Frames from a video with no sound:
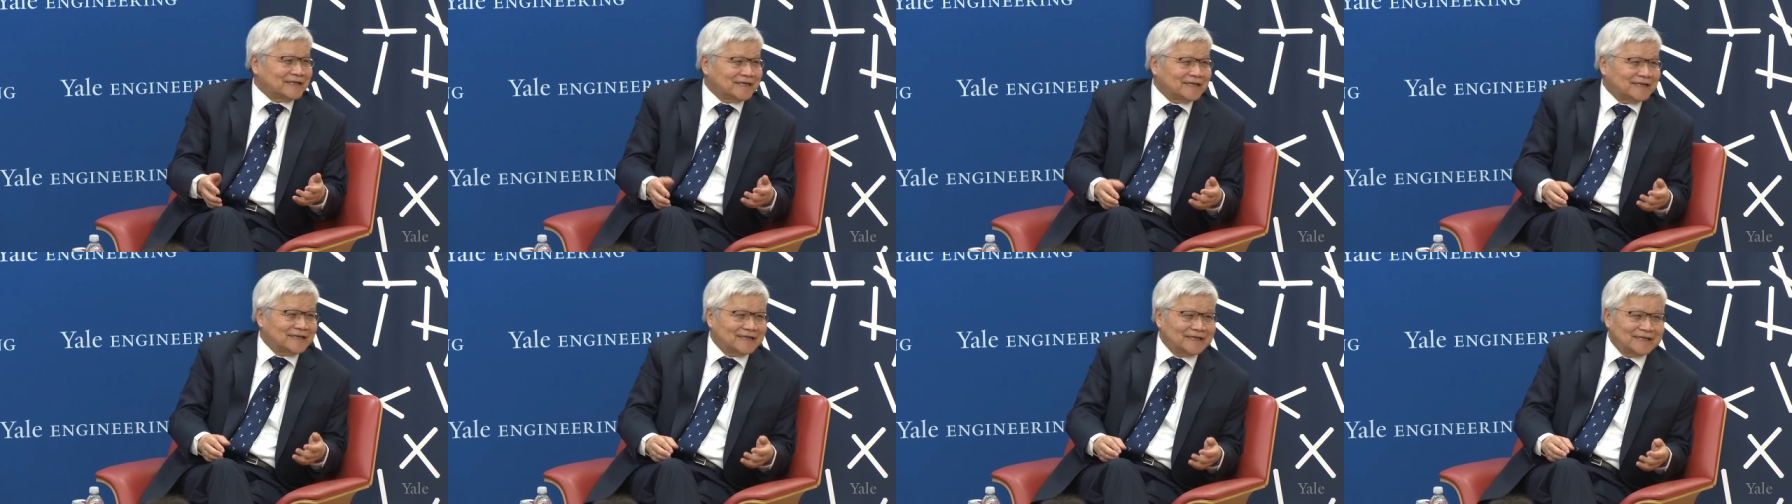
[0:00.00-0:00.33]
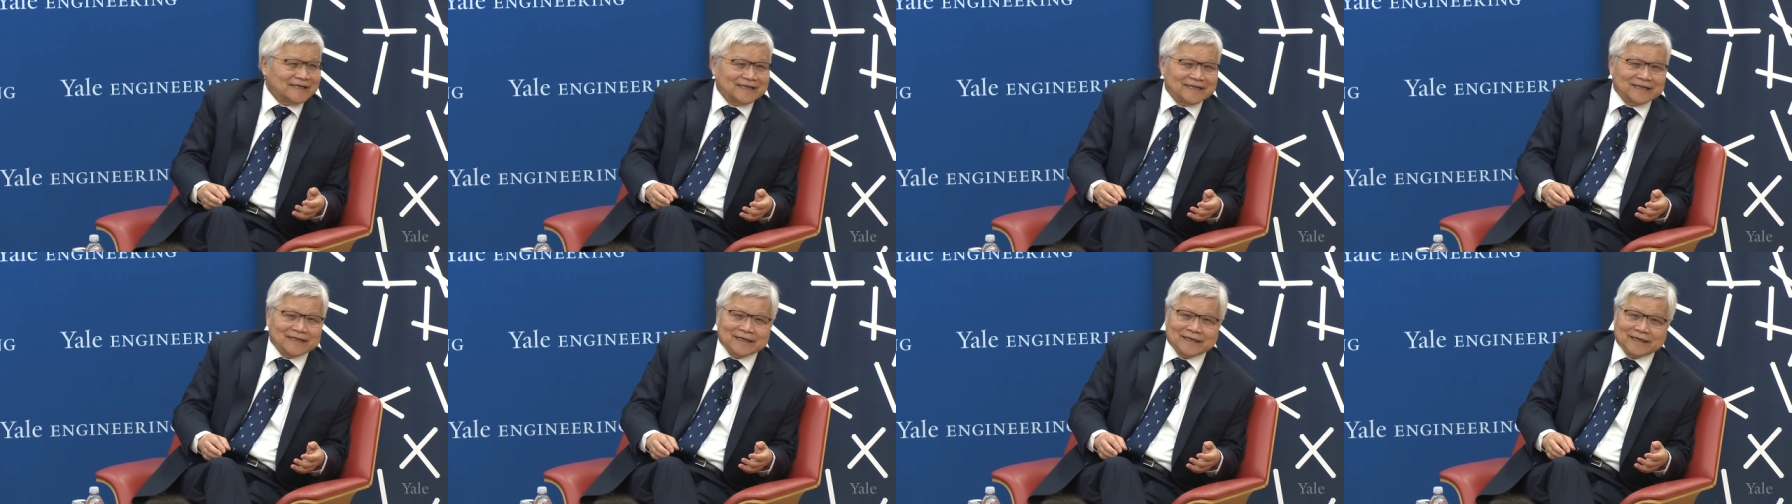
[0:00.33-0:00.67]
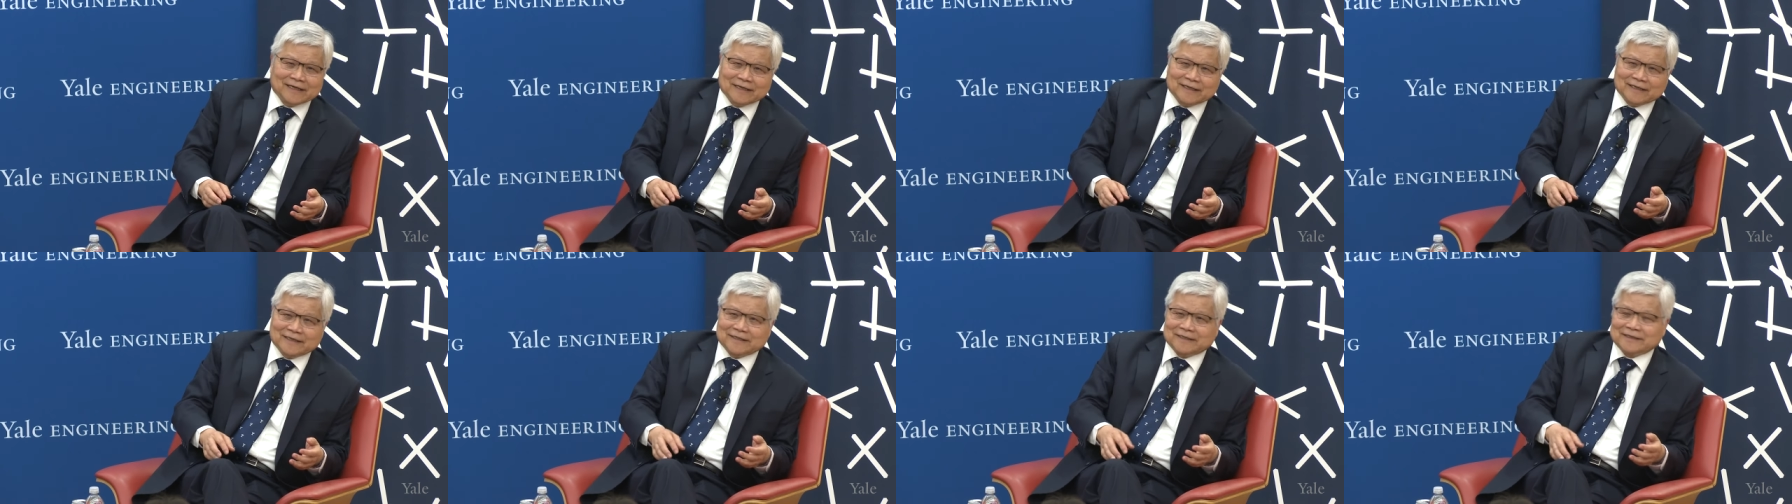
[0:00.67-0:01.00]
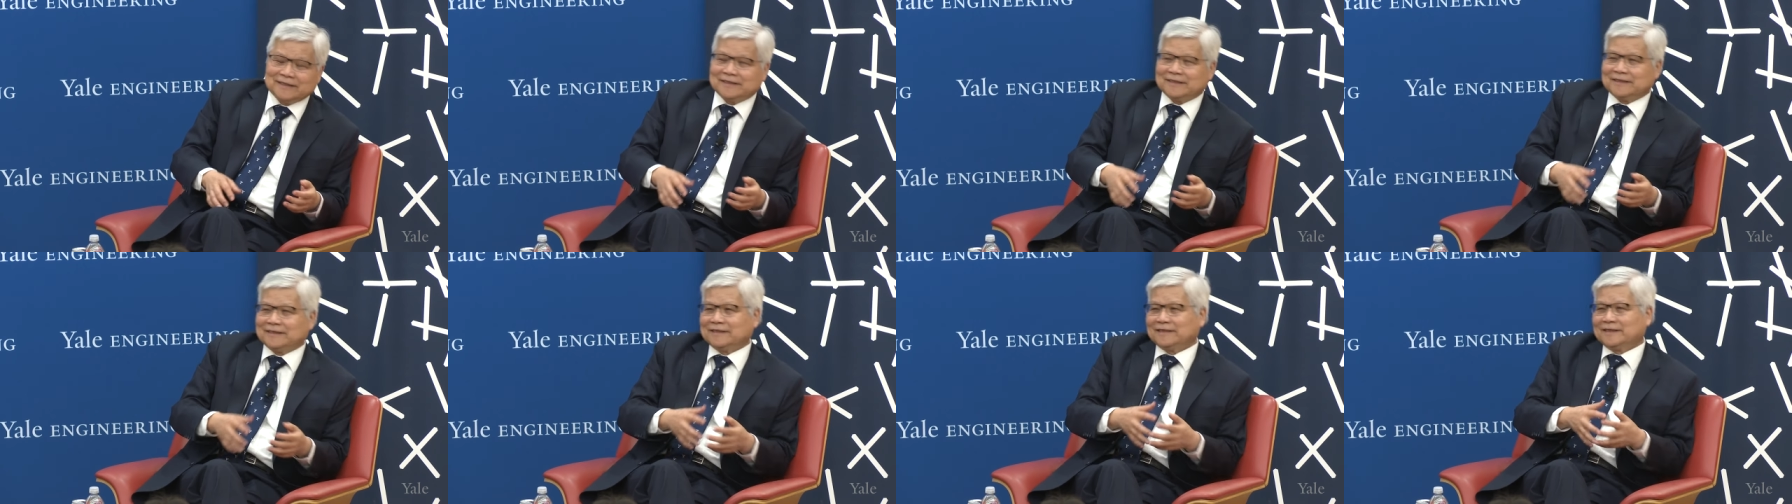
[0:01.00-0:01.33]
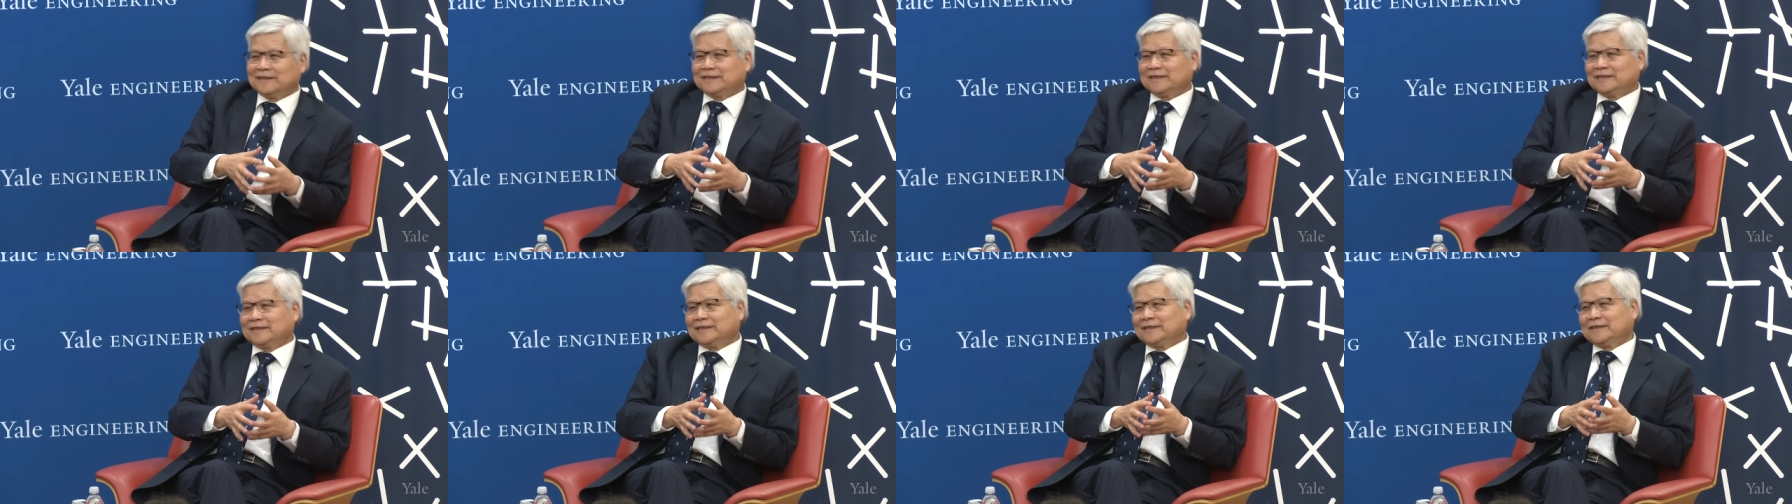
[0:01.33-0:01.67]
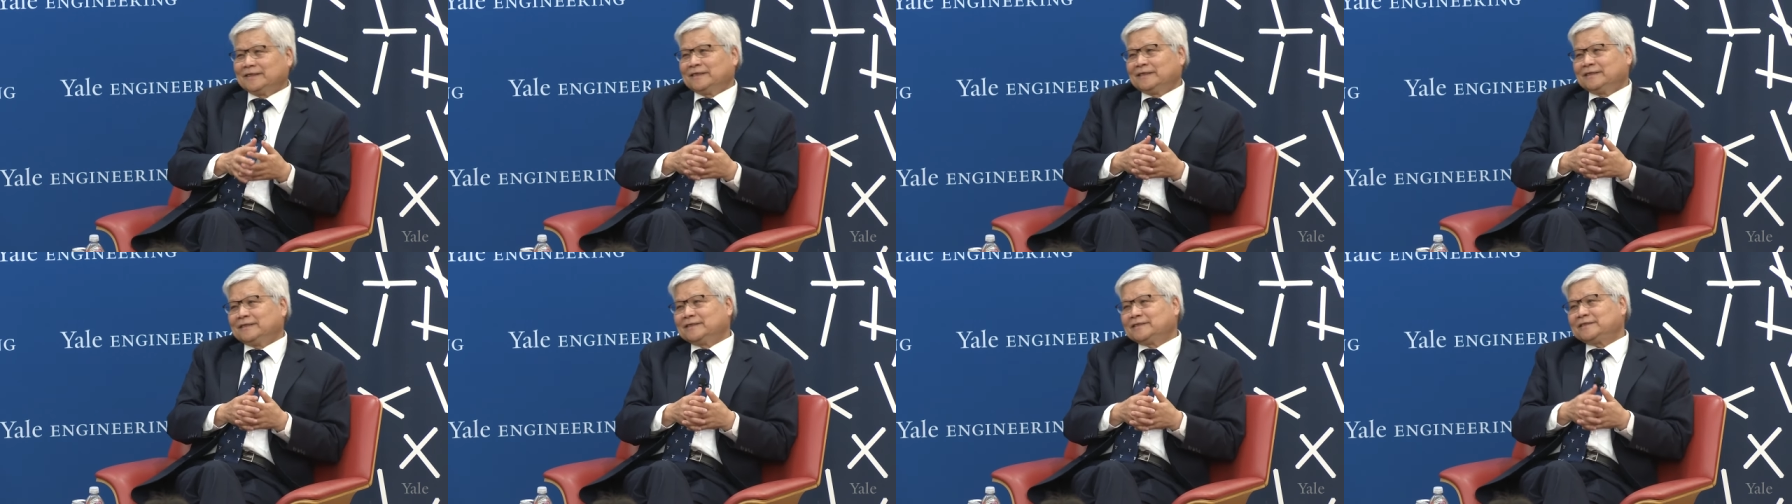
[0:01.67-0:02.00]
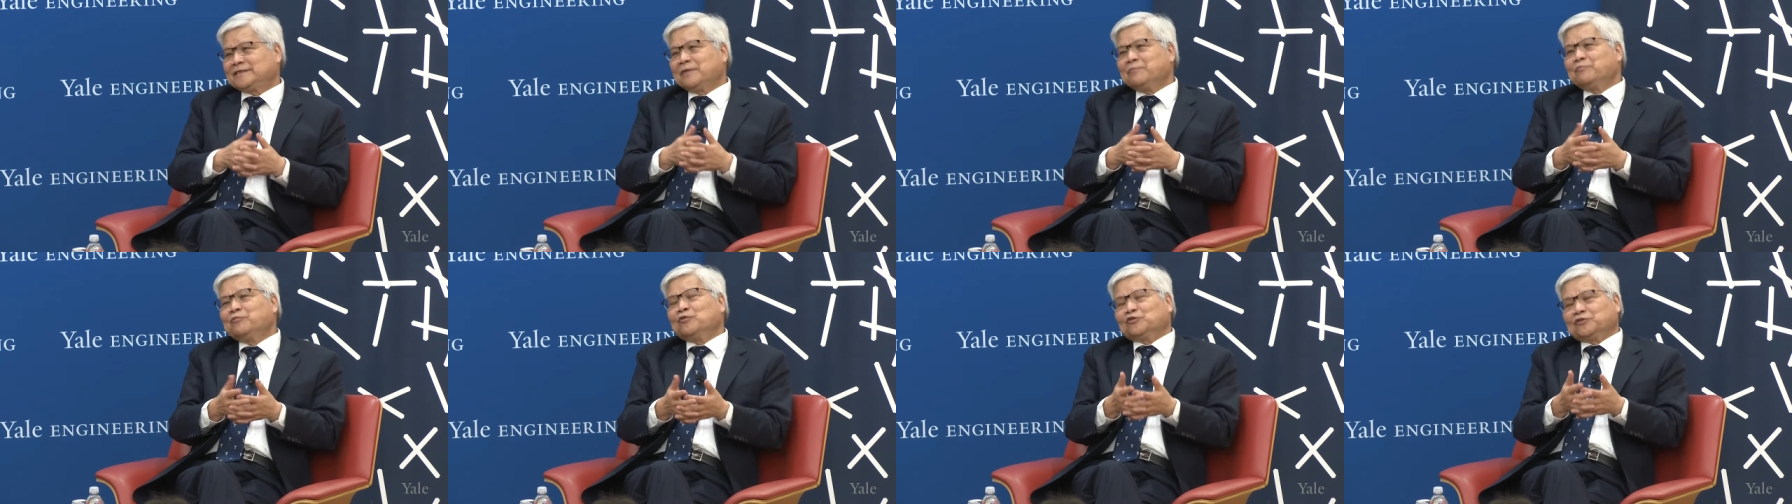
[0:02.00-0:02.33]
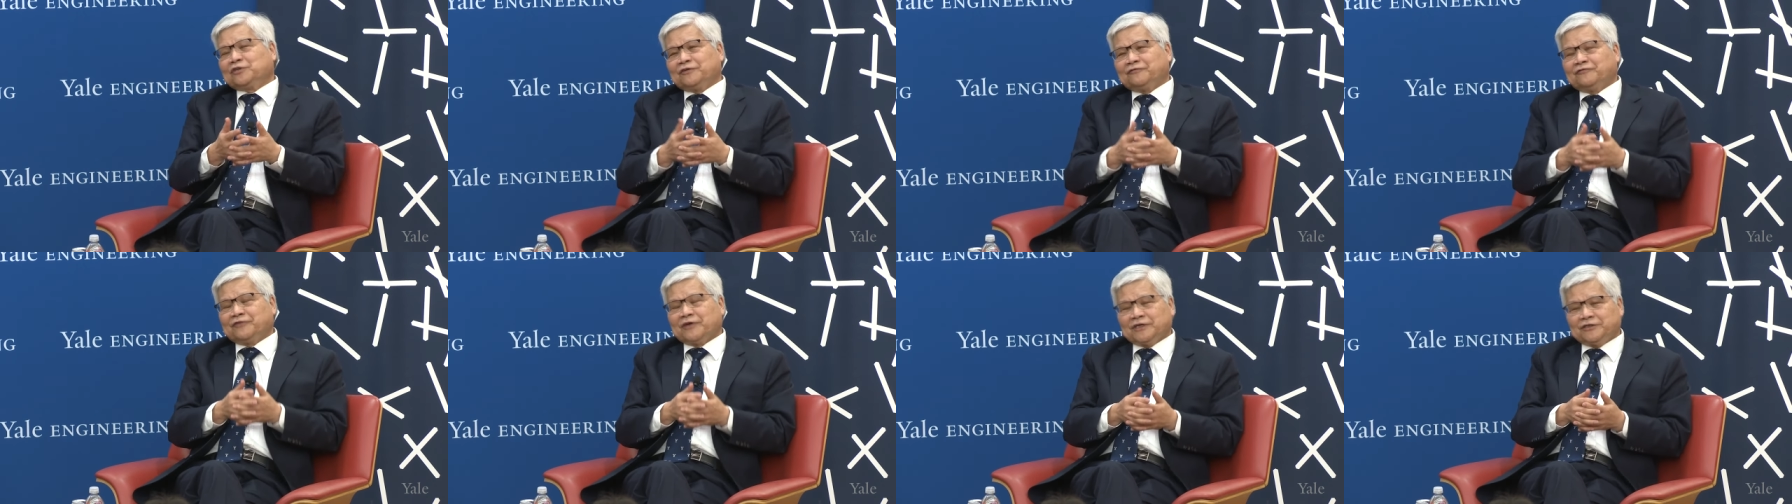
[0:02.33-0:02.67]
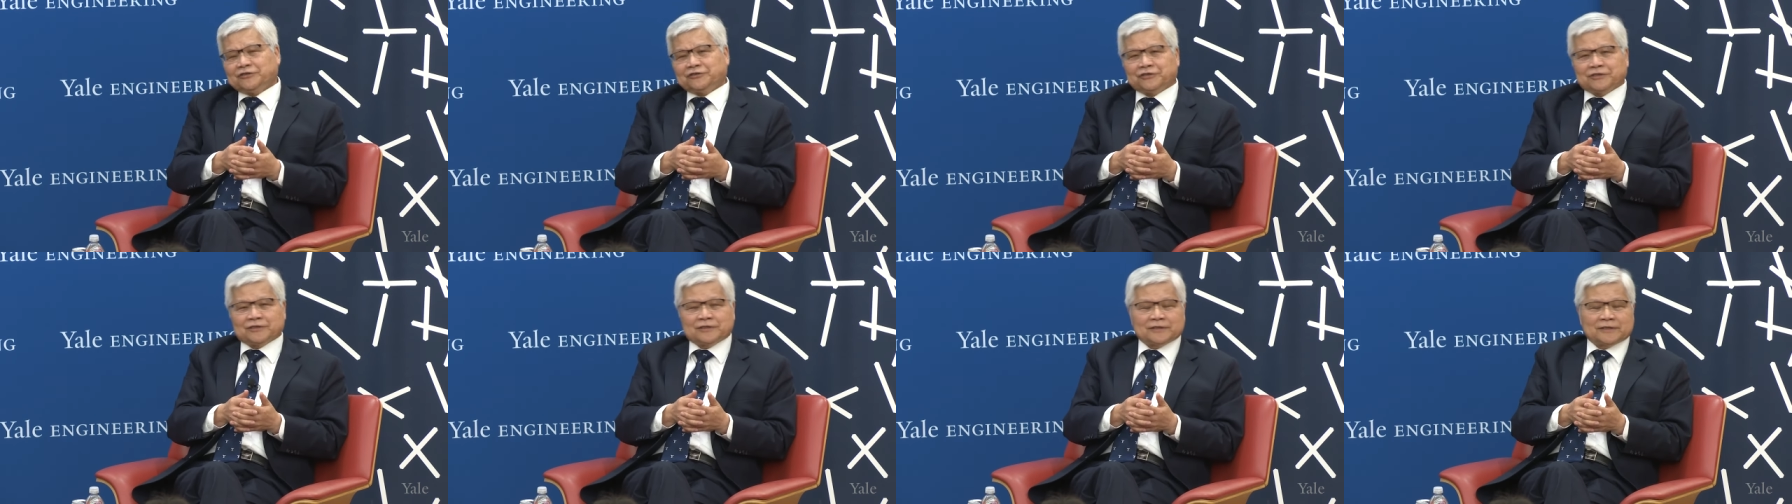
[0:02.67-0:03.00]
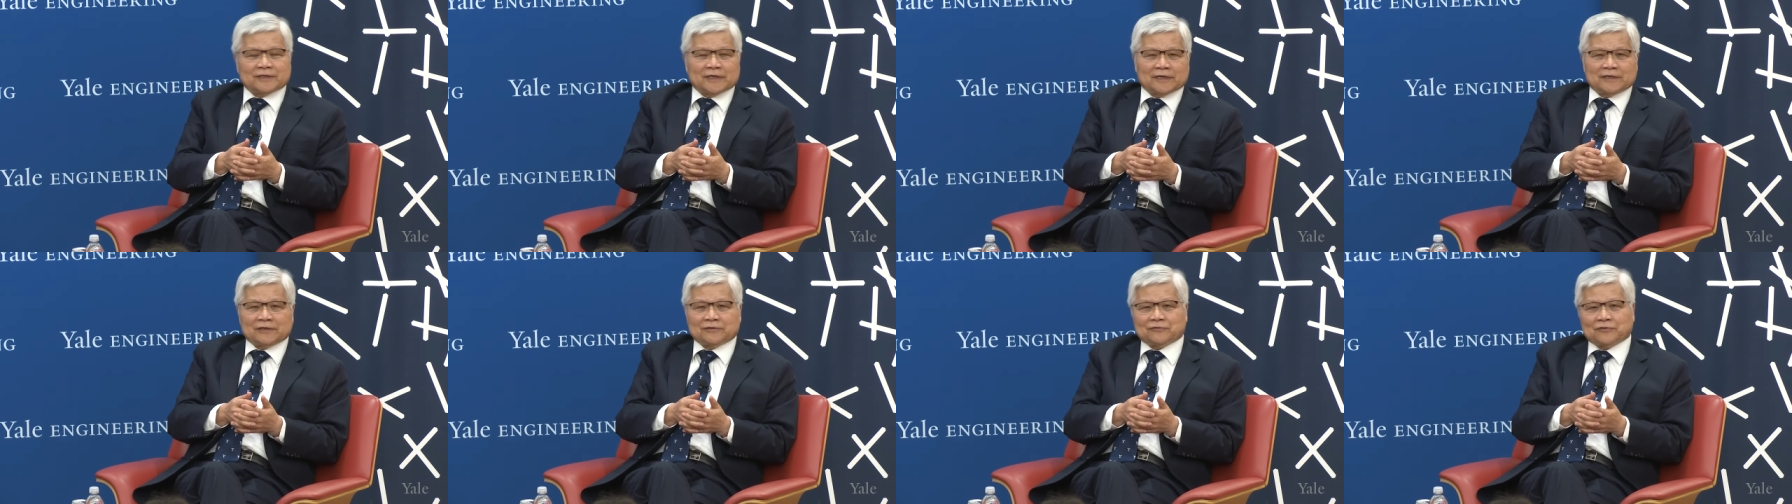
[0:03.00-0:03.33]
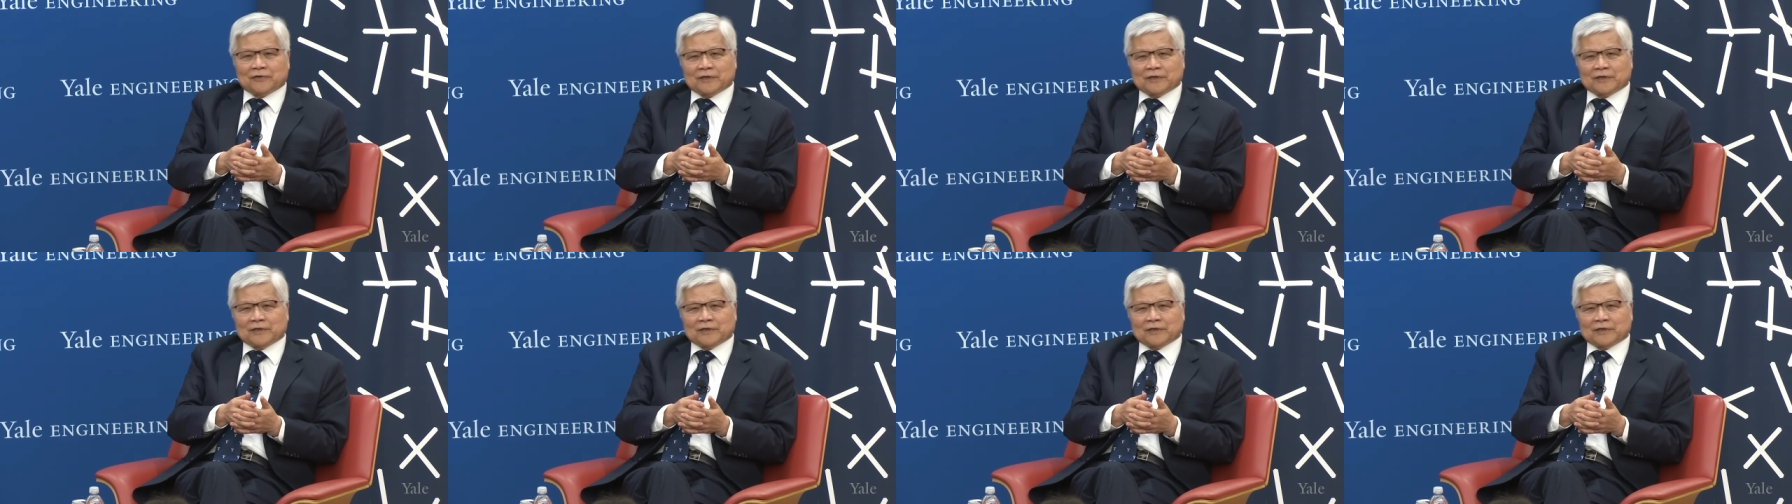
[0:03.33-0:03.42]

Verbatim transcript: Yeah. Uh, the same motivation that